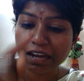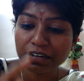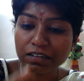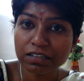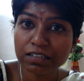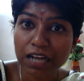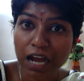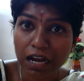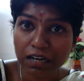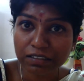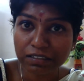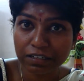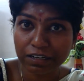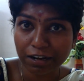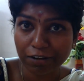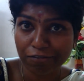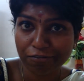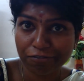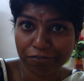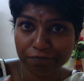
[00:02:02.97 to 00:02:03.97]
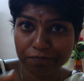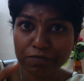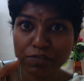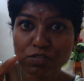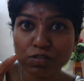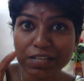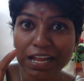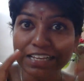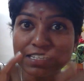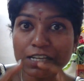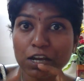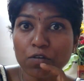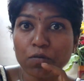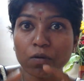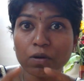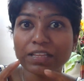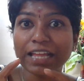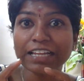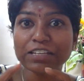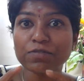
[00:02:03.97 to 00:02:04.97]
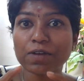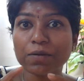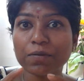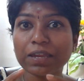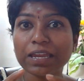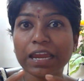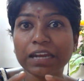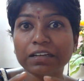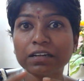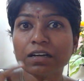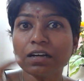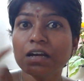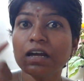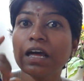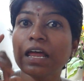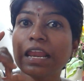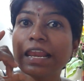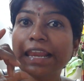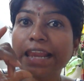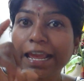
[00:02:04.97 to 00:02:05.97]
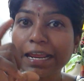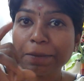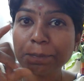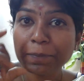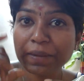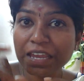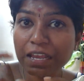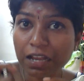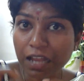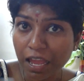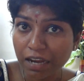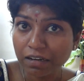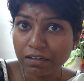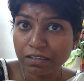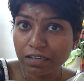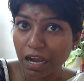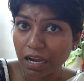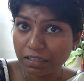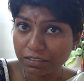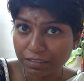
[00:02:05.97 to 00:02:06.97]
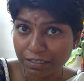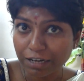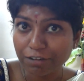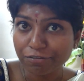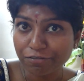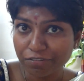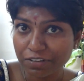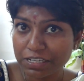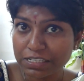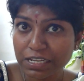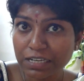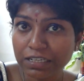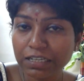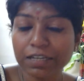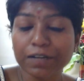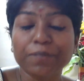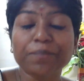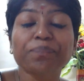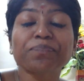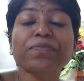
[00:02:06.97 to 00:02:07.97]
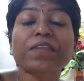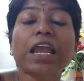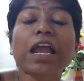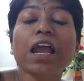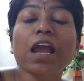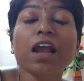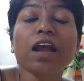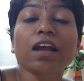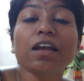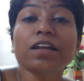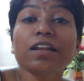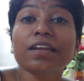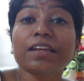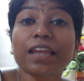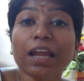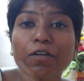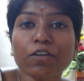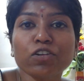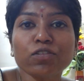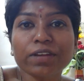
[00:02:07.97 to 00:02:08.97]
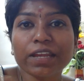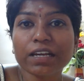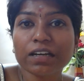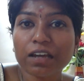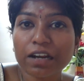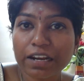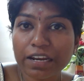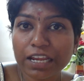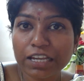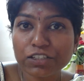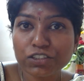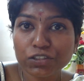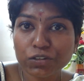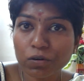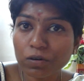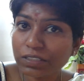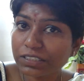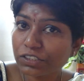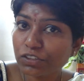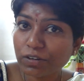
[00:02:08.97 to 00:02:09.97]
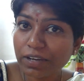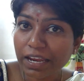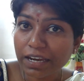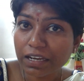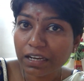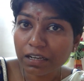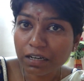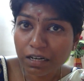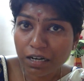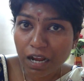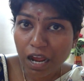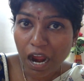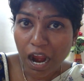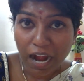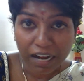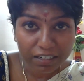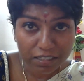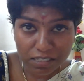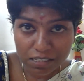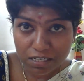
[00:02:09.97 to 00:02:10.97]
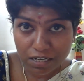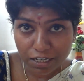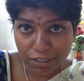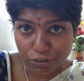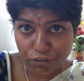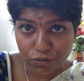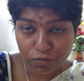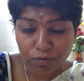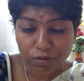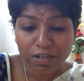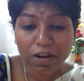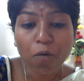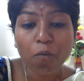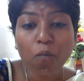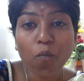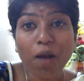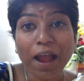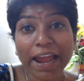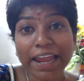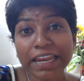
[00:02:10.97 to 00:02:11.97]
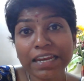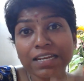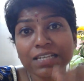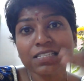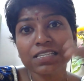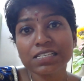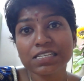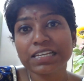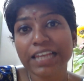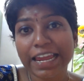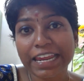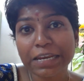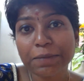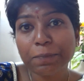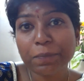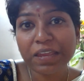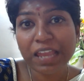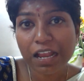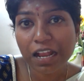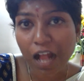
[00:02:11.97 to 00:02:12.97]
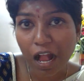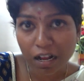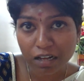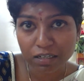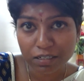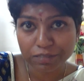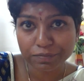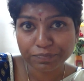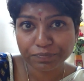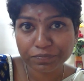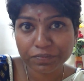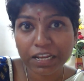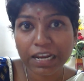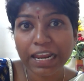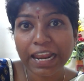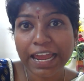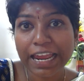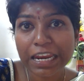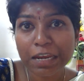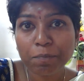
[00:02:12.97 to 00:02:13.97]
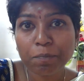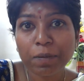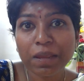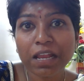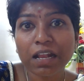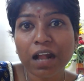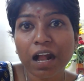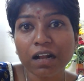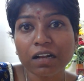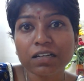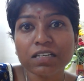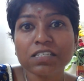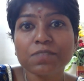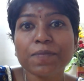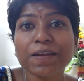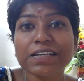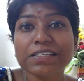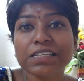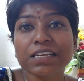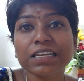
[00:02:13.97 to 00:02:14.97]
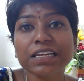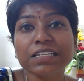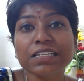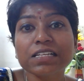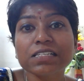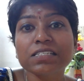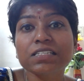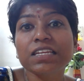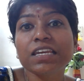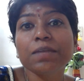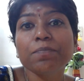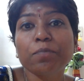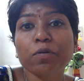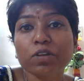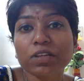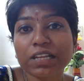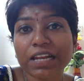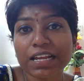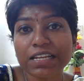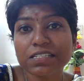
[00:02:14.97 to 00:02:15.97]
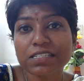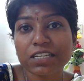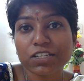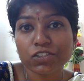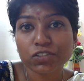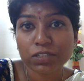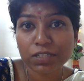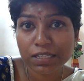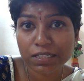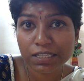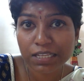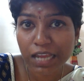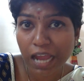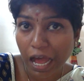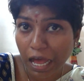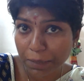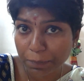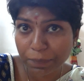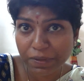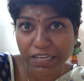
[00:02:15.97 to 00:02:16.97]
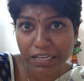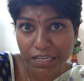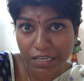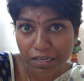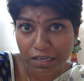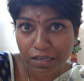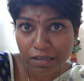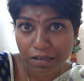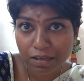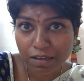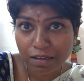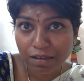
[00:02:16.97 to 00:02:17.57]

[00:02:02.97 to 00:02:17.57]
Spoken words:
and a dark trough. So that's why we get a light peak and a dark trough. Is that clear? Now you take a ratio, you get a Aden's ratio. Now why does this light peak occur? The light peak occurs basically, this depolarization in the RPE.